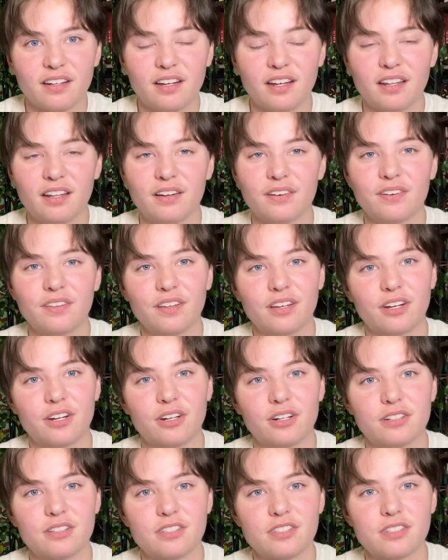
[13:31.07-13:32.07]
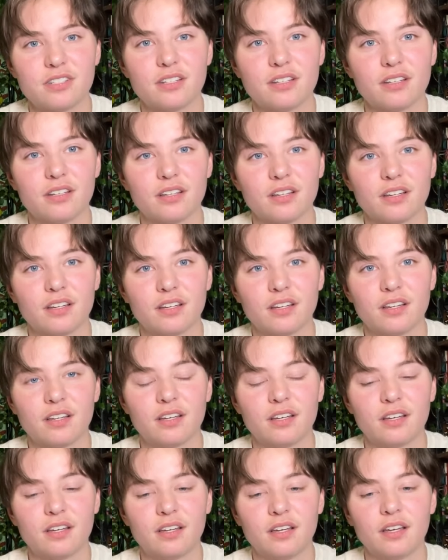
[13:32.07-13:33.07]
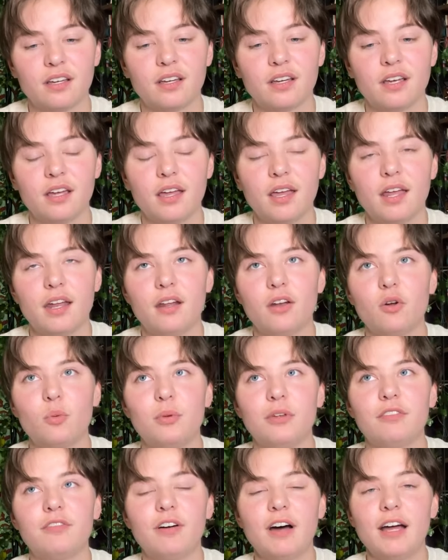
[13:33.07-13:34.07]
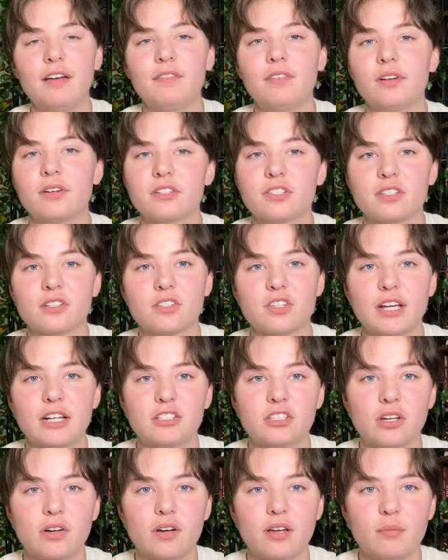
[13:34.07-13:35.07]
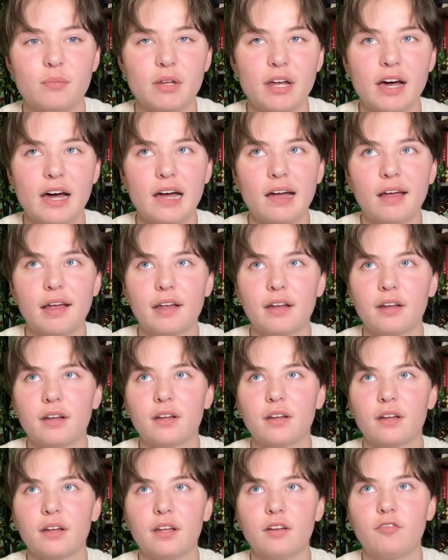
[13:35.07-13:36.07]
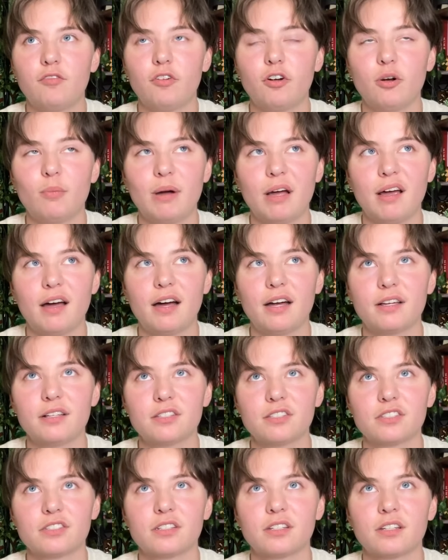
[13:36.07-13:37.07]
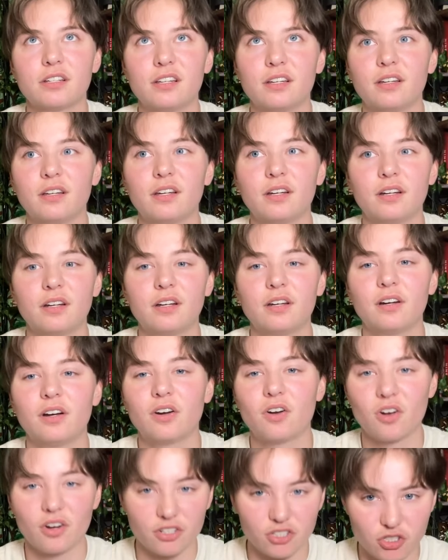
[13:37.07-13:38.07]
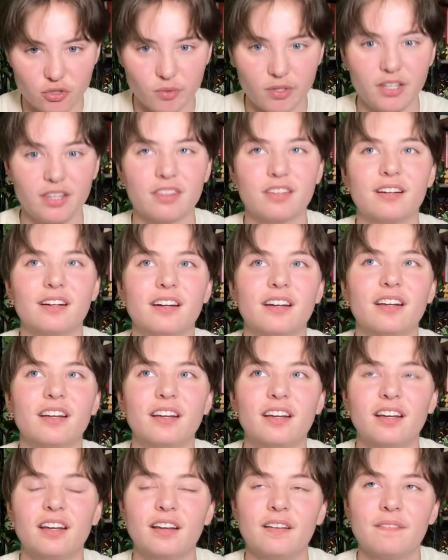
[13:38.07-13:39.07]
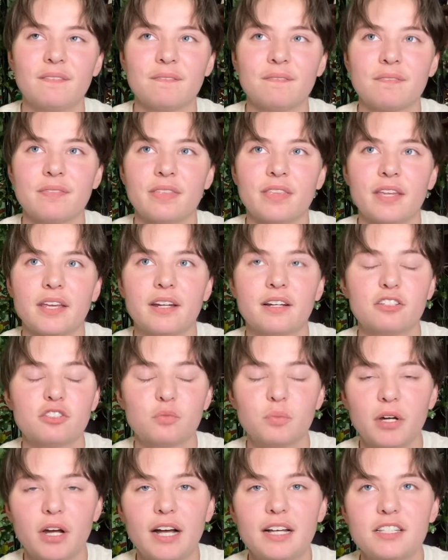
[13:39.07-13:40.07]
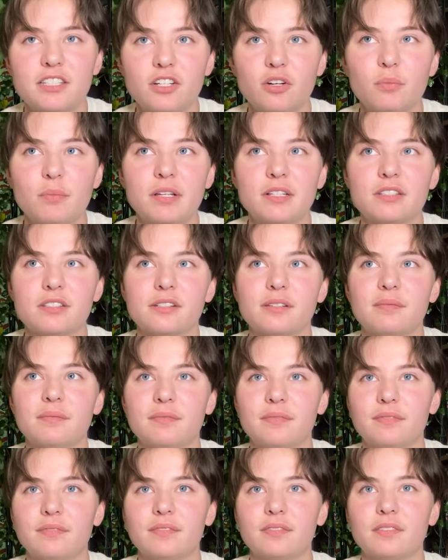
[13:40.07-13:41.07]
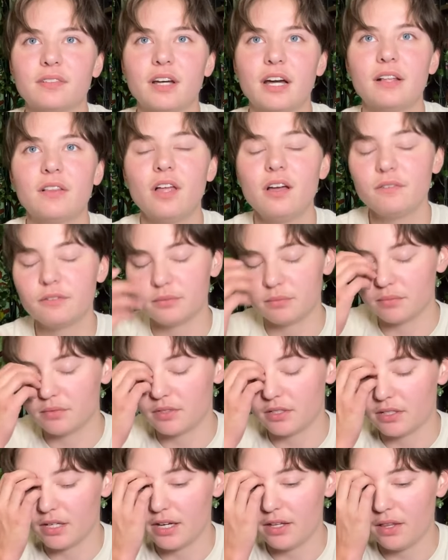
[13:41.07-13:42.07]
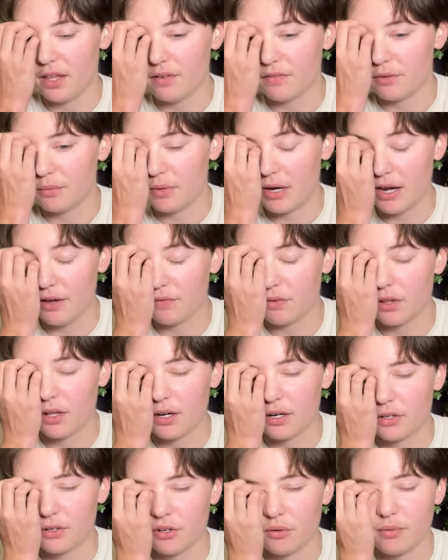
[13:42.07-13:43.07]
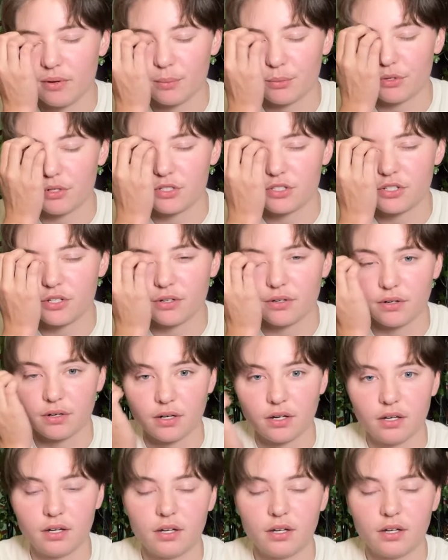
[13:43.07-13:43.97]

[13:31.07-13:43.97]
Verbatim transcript: And that really hurts to. And it'll be five years since I saw him die in front of my eyes on August 23rd. And it's weird, I still miss him. I love him. I love him. I have a lot of good memories too.